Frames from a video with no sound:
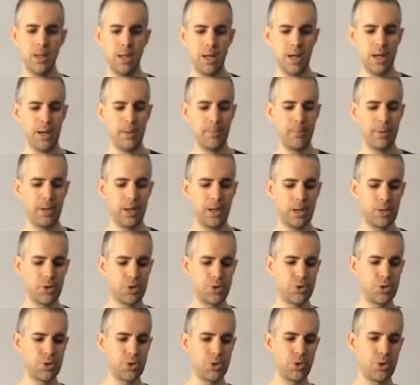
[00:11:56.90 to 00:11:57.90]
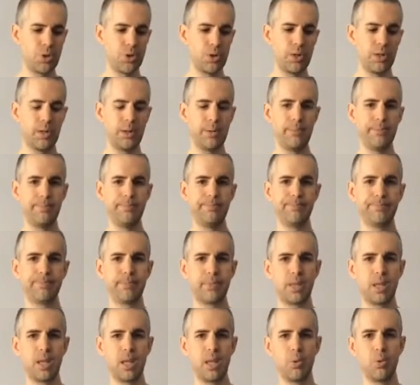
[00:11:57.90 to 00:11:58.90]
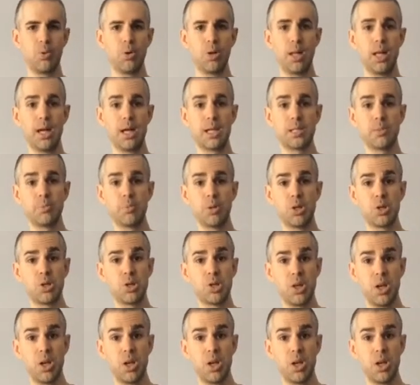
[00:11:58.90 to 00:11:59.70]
I'm not sure it would last much